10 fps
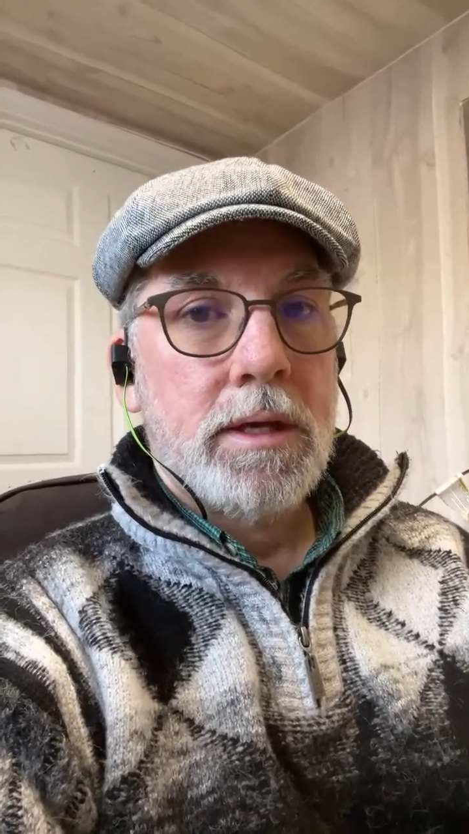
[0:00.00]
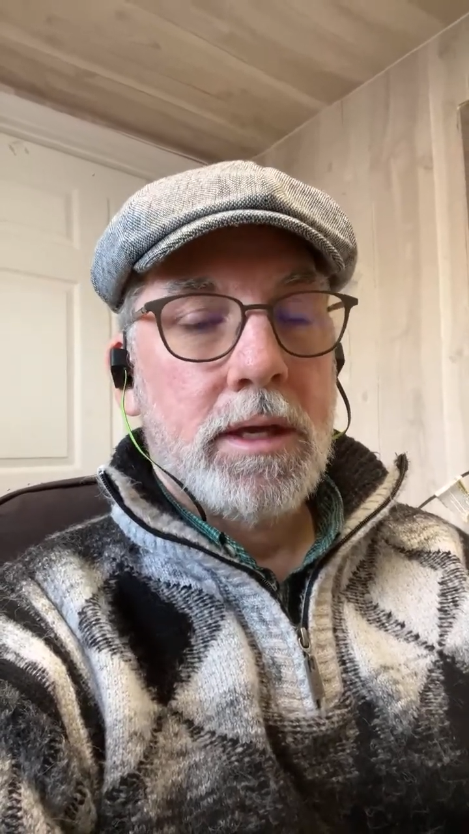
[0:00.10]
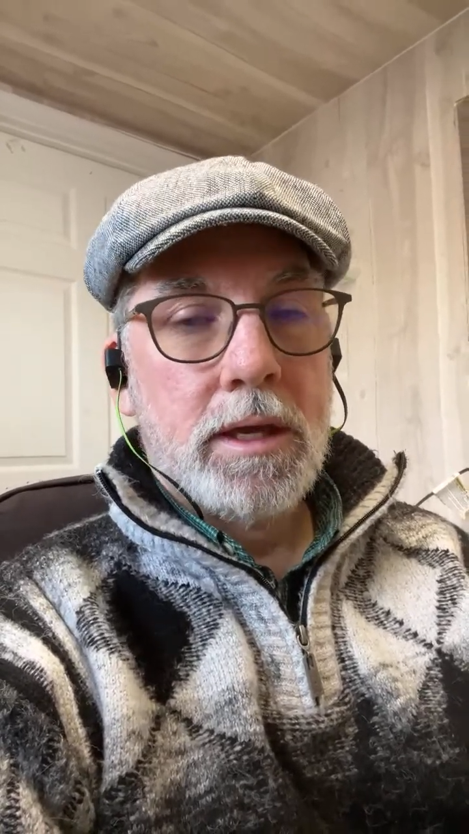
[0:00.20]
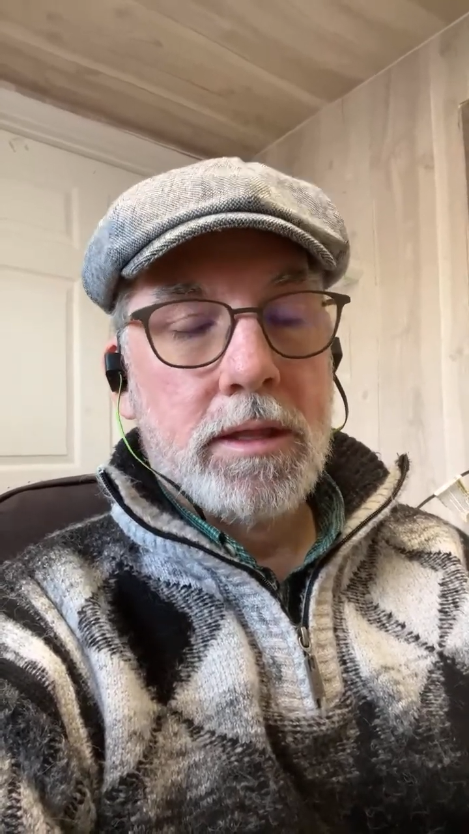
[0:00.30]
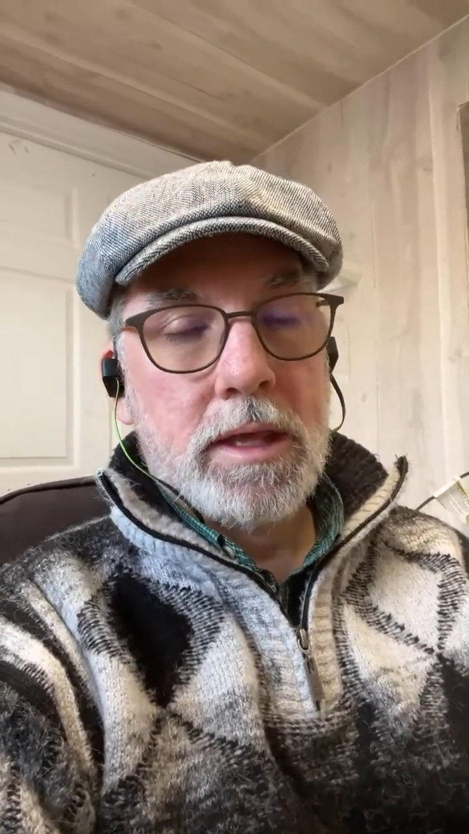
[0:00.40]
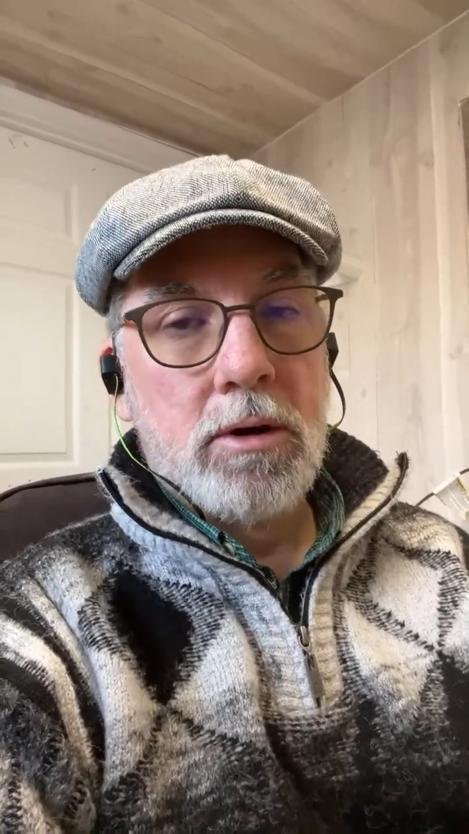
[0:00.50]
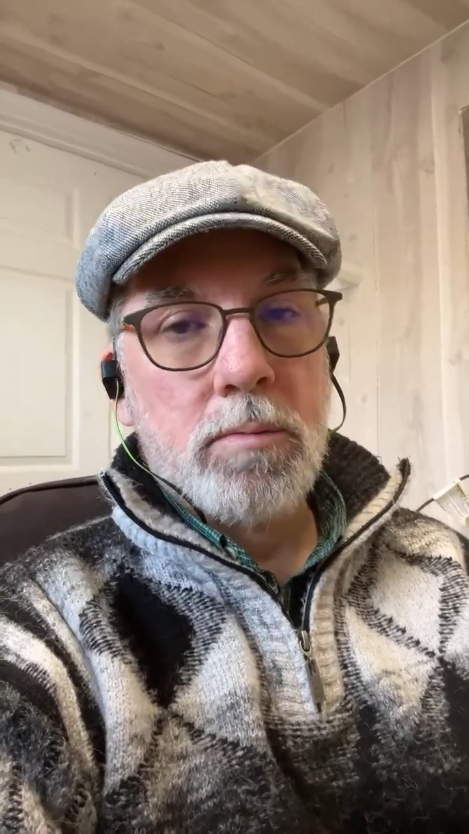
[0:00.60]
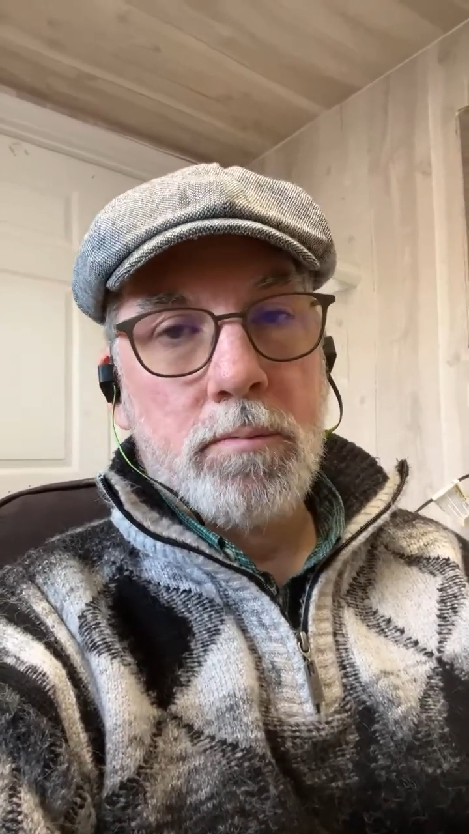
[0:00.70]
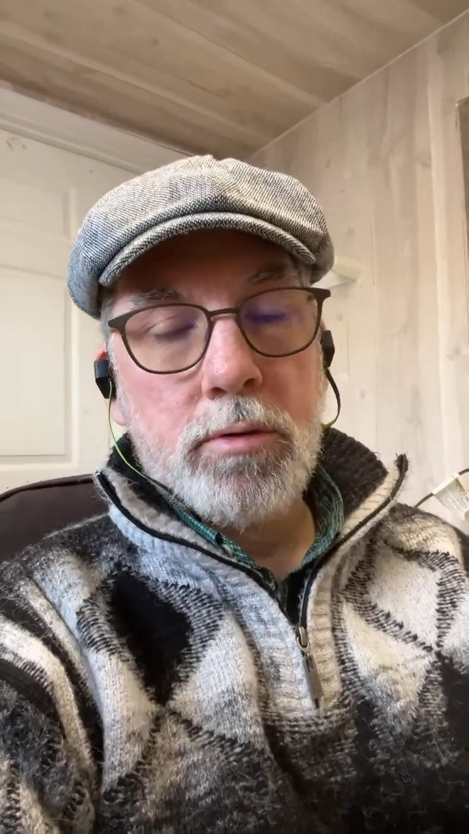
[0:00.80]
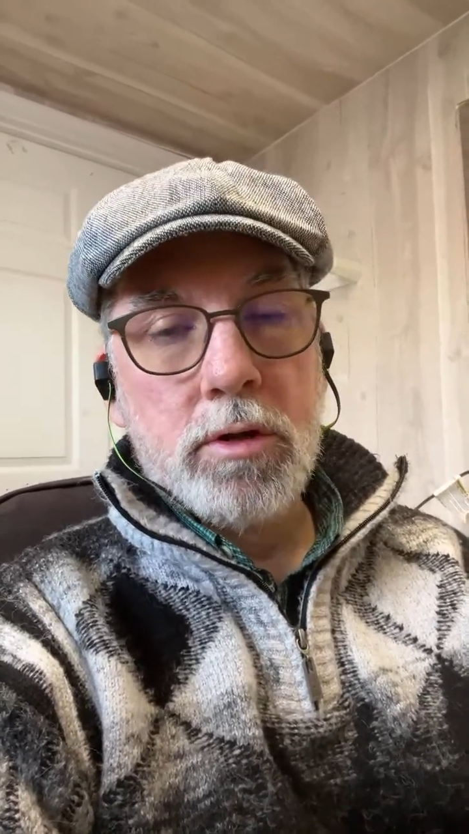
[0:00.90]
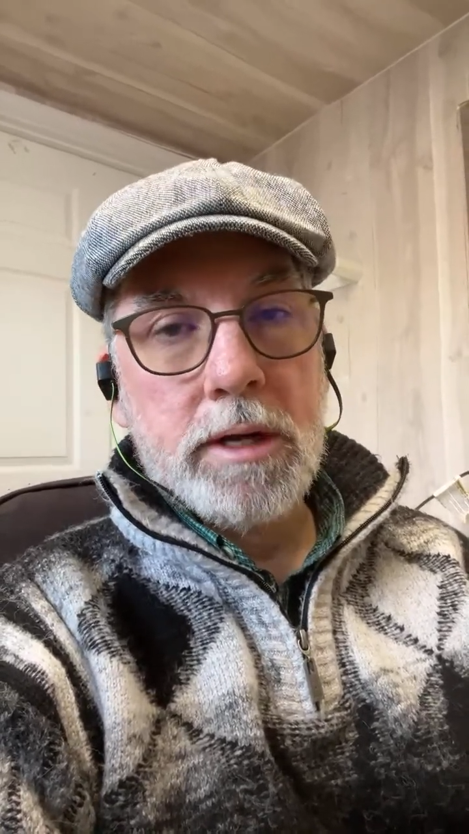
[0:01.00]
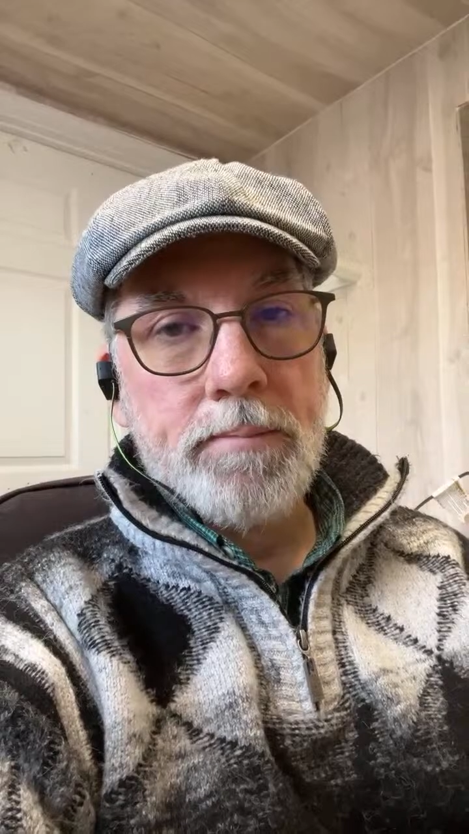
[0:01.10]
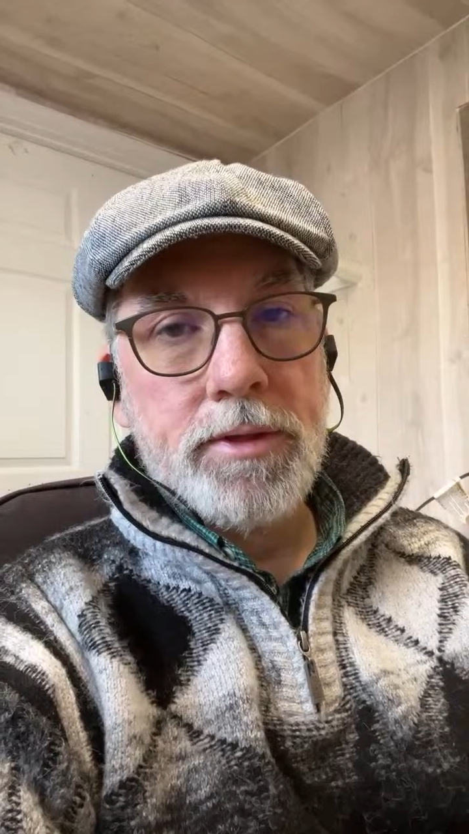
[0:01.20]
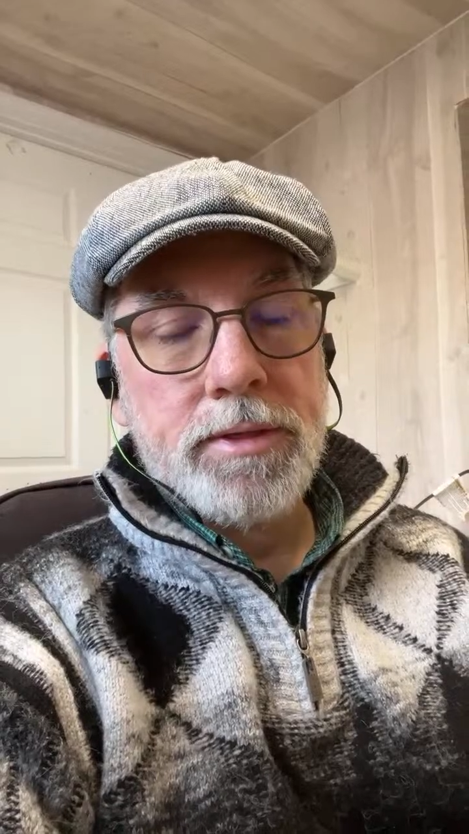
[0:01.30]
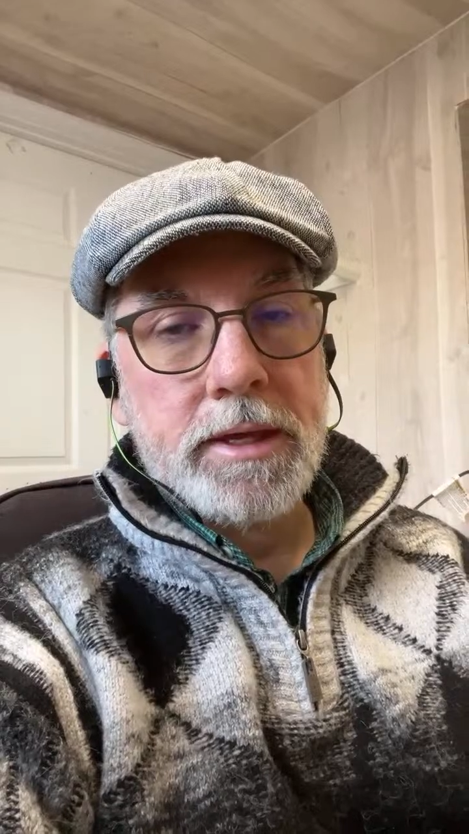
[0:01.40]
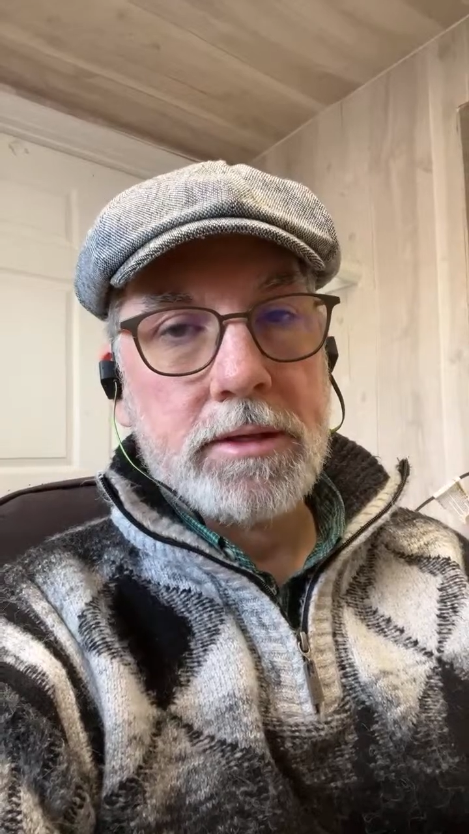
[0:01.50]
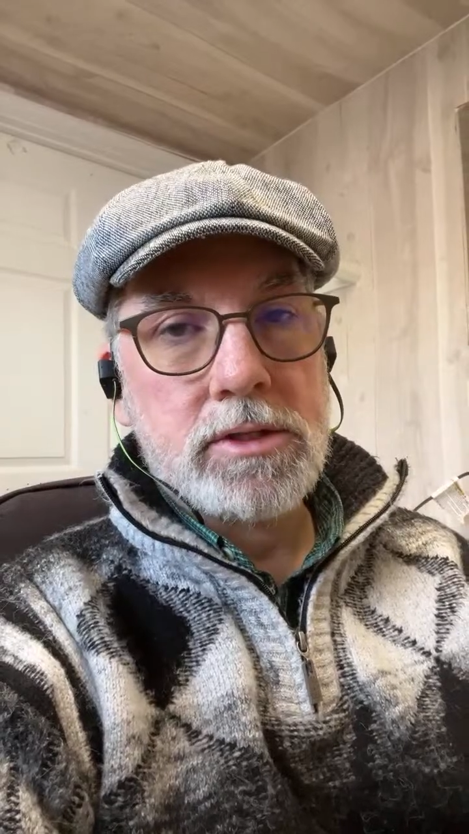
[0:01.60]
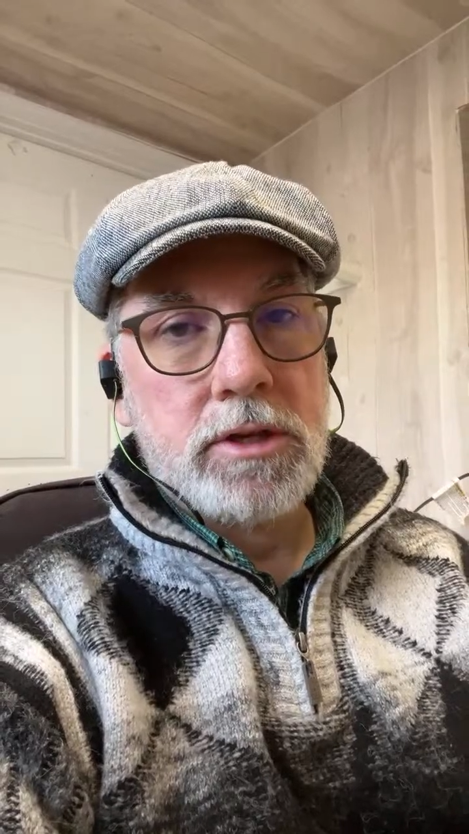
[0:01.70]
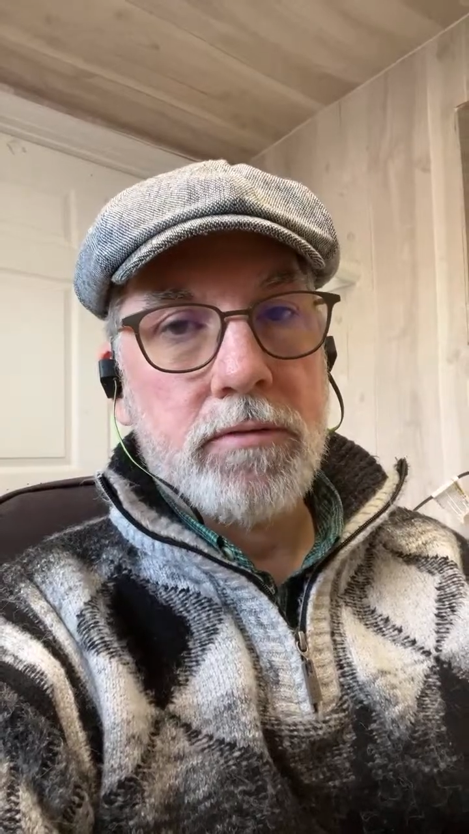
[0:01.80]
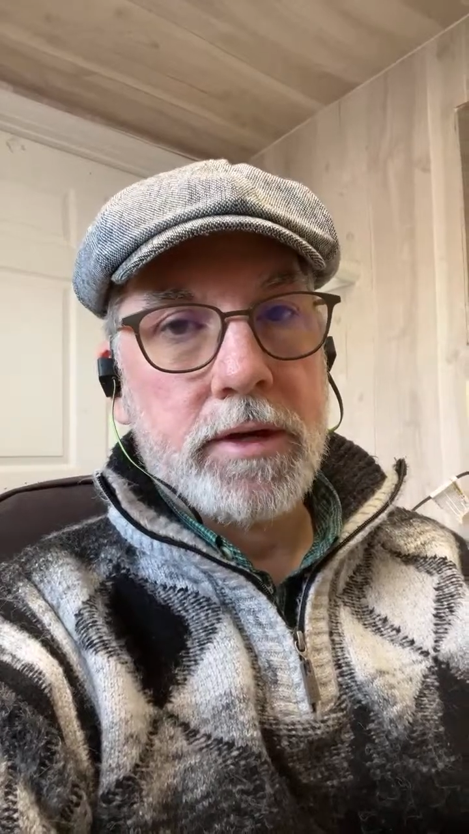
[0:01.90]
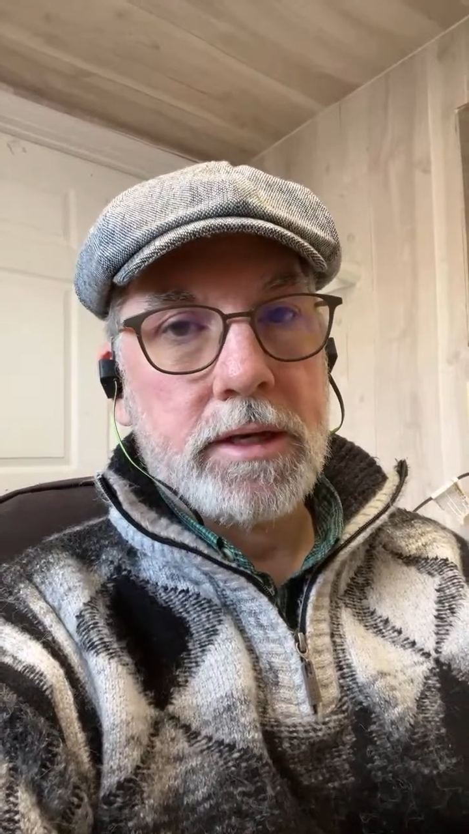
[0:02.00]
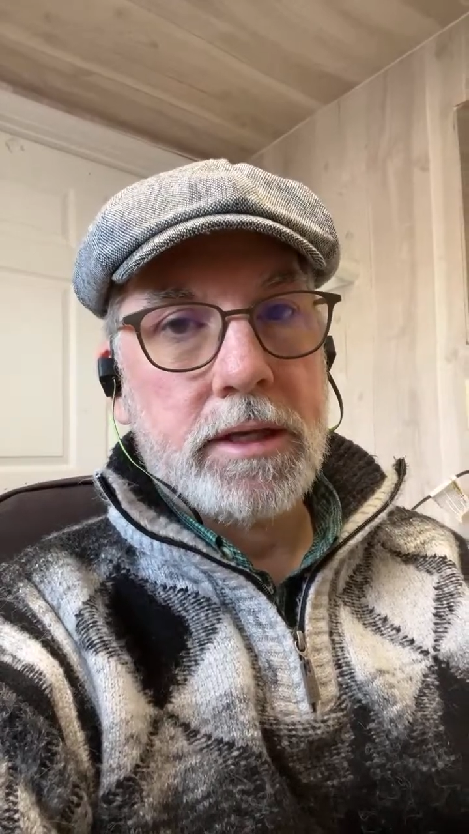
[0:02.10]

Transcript: and that'll pull up the things that you've got to